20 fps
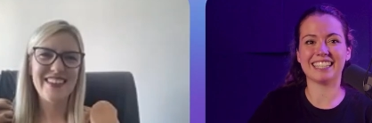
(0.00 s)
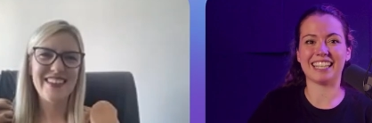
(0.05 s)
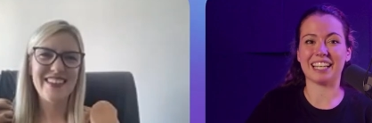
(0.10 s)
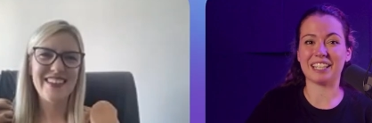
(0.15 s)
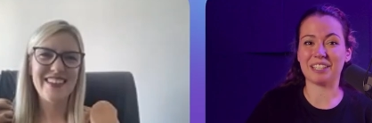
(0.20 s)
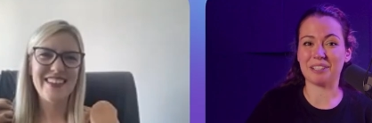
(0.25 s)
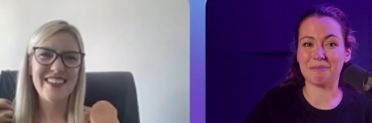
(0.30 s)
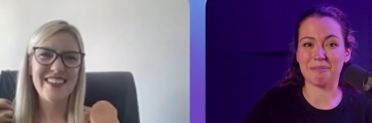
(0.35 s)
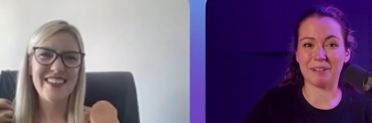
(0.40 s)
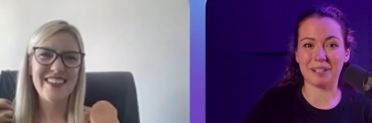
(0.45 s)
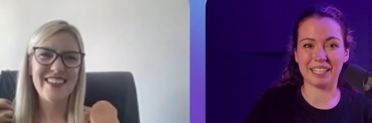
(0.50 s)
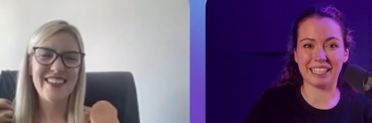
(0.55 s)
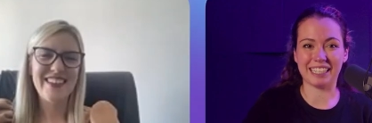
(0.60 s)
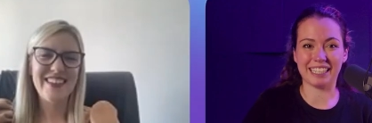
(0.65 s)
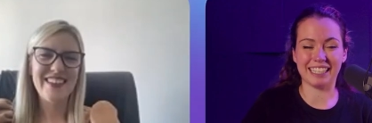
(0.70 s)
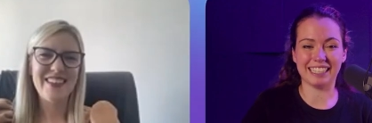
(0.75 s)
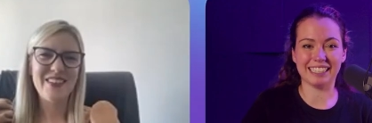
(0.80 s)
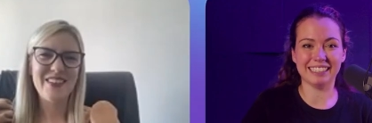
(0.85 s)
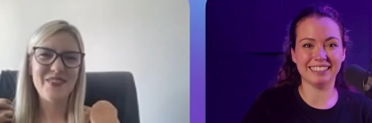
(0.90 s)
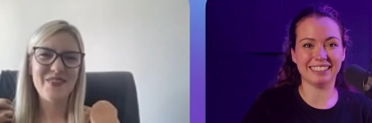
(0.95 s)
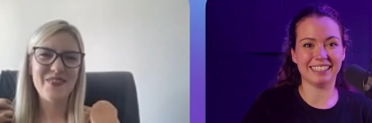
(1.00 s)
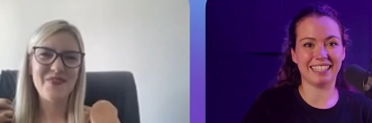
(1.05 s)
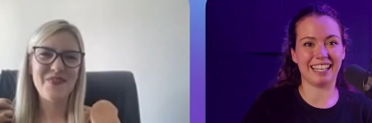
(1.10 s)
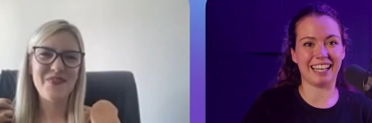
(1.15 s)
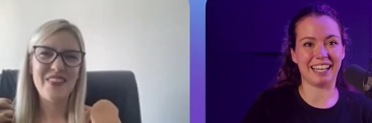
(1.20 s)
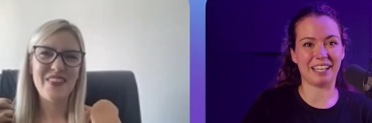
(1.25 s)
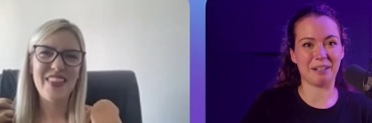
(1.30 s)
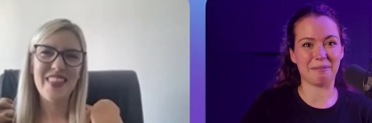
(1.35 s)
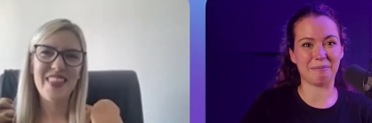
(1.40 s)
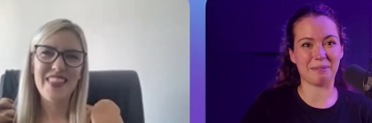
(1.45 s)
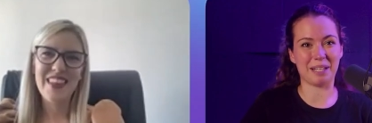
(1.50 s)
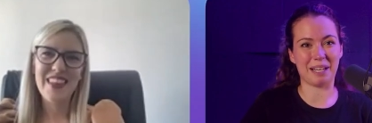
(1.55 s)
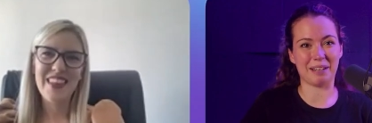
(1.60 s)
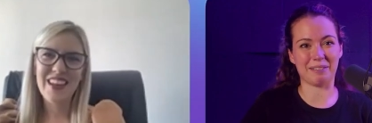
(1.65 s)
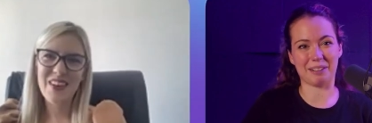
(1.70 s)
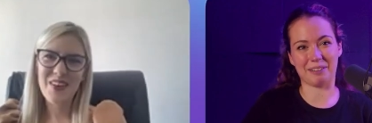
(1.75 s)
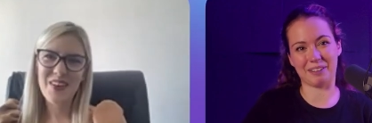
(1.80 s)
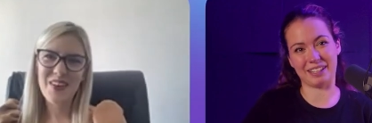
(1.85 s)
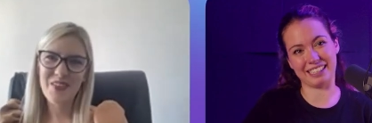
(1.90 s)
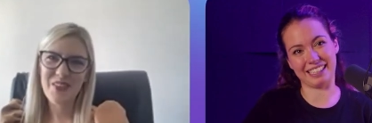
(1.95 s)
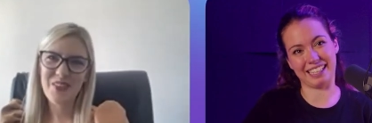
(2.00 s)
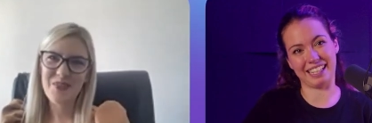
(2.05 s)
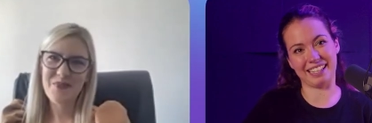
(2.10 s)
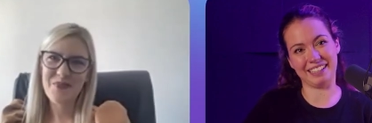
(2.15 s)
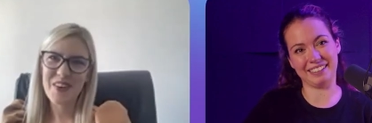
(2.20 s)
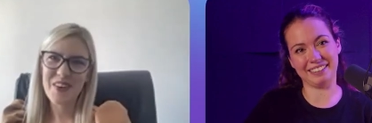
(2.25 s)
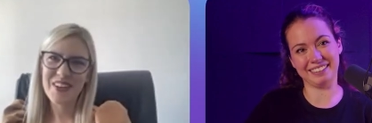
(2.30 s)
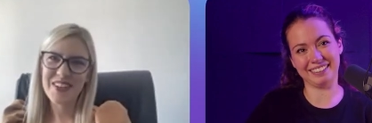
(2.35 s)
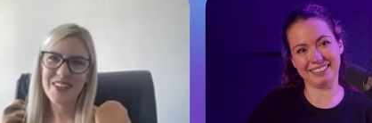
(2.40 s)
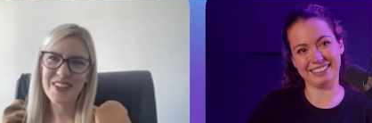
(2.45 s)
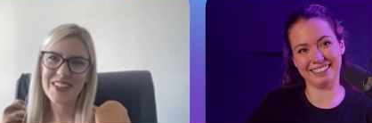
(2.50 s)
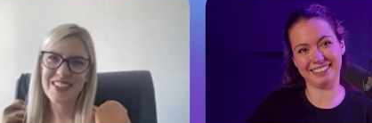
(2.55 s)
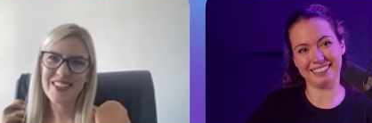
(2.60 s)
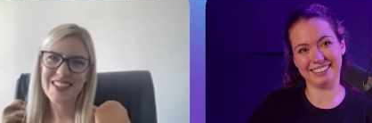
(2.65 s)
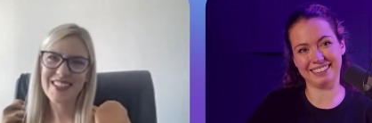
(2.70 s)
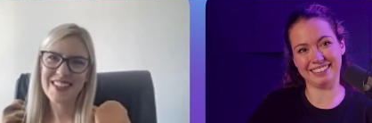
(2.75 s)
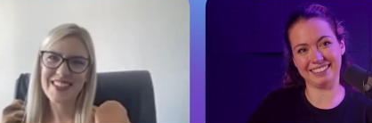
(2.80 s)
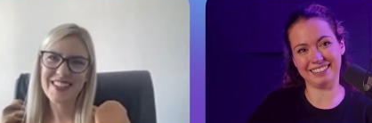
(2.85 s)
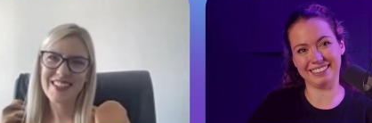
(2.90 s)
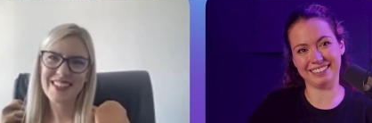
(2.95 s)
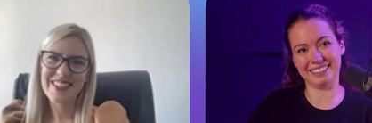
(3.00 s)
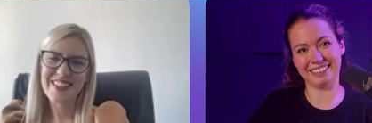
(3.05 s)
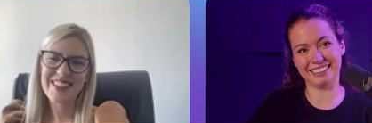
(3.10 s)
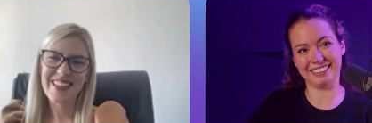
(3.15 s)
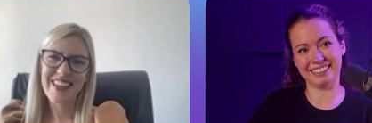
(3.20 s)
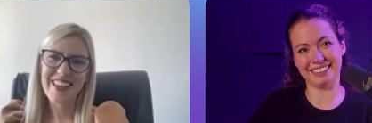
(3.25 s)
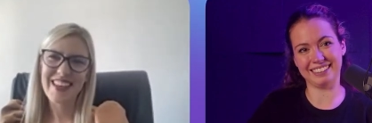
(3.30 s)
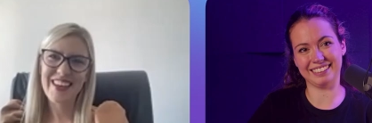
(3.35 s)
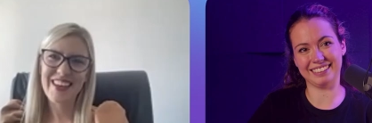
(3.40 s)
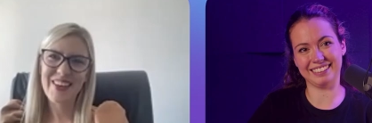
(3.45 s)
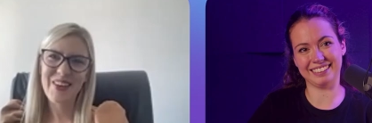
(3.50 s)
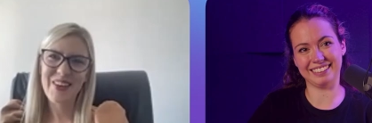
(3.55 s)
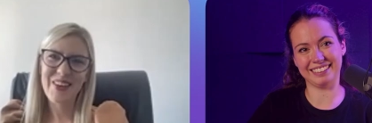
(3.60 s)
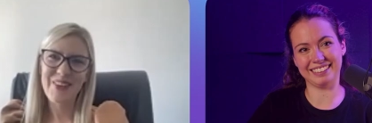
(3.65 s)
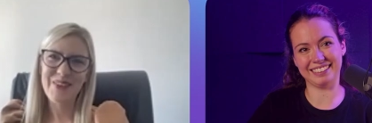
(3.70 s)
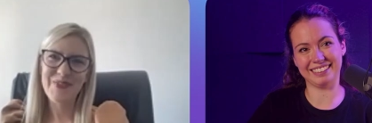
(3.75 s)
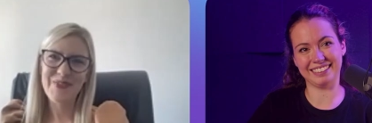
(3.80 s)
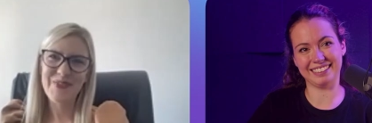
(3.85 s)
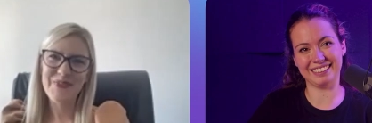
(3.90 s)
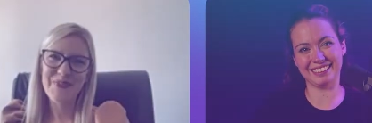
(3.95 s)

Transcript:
Speaker 1: Thank you, Bojana. I hope you have a great day. Thank you.